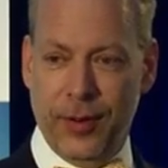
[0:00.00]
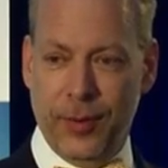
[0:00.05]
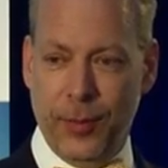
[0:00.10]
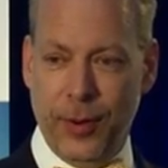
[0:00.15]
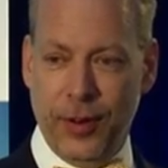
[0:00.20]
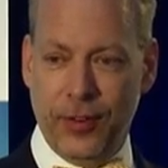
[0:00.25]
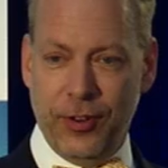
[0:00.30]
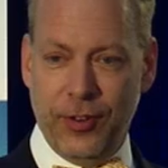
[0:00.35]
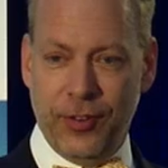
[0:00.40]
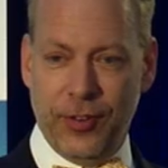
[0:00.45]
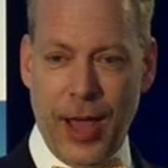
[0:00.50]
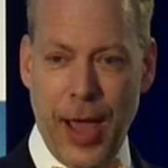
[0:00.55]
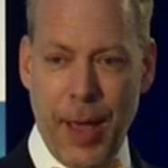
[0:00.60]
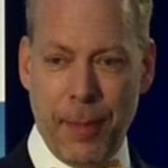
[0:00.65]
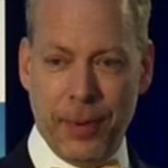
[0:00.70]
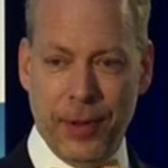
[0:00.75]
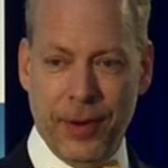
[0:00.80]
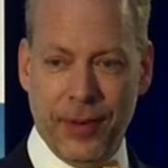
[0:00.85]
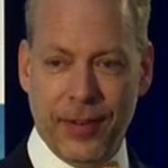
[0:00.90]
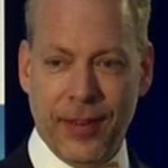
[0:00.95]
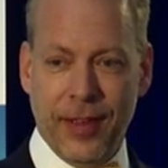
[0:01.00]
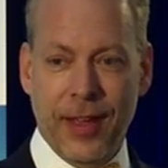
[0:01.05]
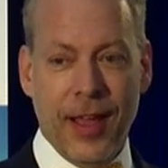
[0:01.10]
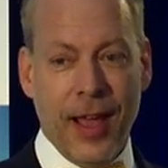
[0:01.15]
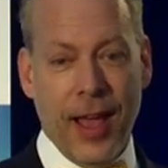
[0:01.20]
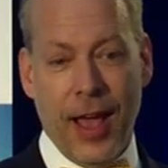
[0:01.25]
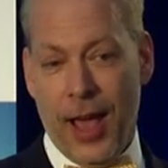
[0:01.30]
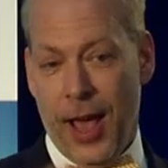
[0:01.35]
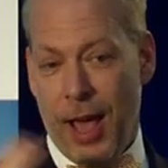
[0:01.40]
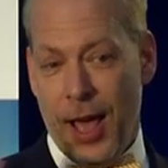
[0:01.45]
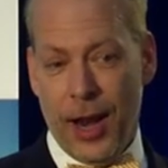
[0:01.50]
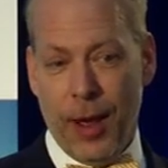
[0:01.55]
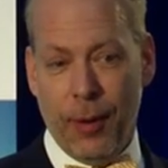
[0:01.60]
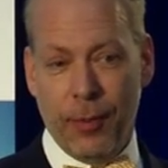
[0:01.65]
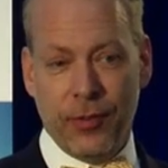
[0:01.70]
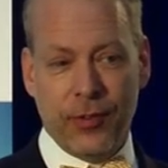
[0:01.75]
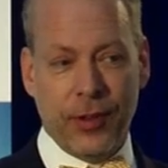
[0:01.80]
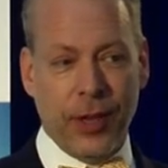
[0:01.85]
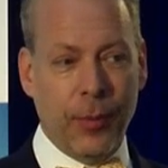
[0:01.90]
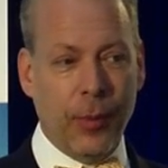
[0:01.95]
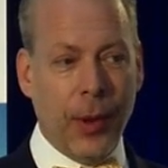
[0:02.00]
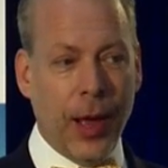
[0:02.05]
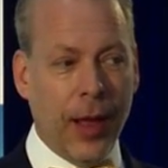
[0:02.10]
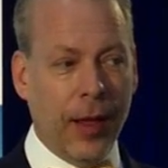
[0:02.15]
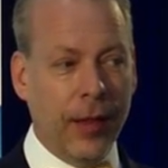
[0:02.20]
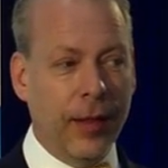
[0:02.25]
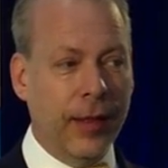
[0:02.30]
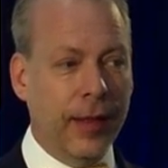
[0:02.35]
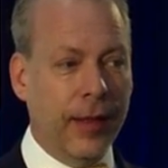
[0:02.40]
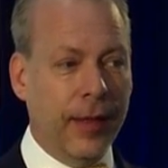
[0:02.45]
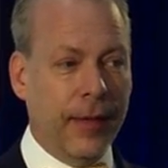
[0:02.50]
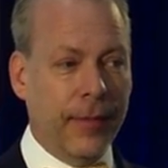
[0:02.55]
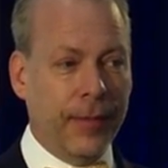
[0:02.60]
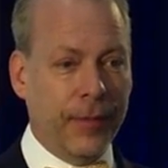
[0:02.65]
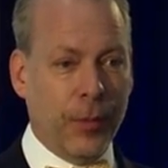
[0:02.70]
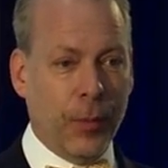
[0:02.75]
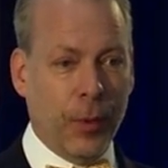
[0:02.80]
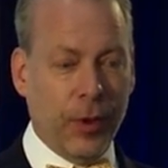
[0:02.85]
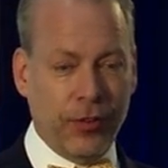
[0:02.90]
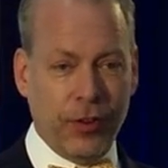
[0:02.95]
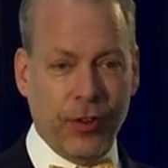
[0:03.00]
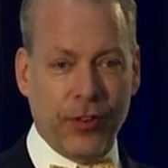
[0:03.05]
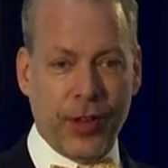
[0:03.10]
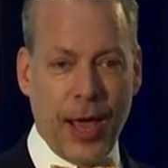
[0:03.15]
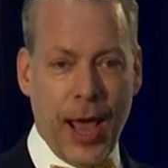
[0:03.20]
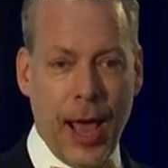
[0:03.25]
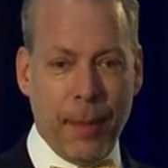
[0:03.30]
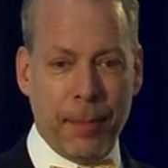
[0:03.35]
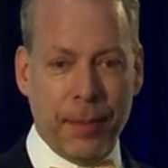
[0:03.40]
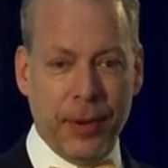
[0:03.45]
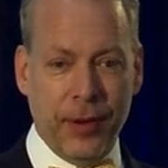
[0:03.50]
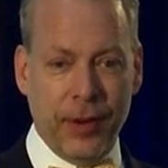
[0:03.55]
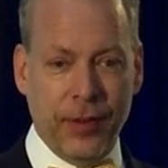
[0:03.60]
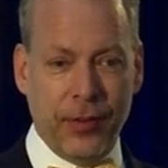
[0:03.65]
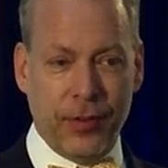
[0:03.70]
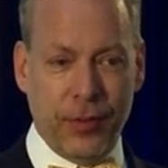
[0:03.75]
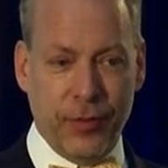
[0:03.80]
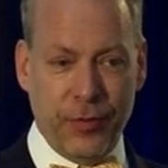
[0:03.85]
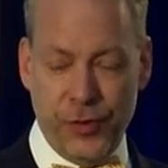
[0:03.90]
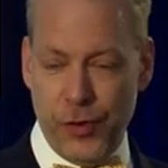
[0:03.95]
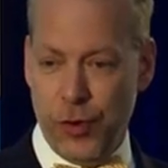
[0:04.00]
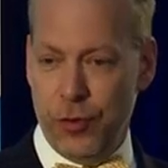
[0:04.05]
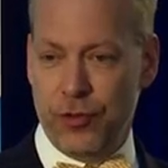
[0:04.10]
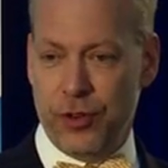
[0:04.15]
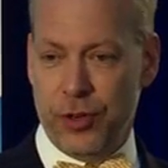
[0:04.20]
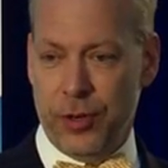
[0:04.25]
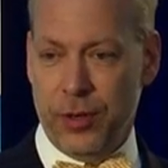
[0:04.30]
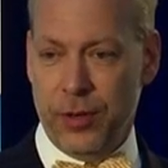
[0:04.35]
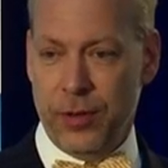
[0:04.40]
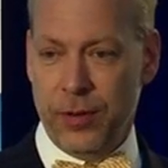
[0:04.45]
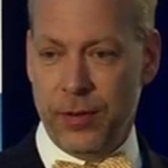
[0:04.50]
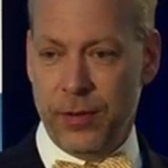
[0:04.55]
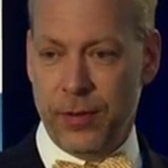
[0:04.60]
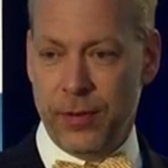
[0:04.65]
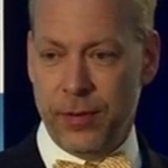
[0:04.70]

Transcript: What just happened? And I would say, well, what just happened is the future.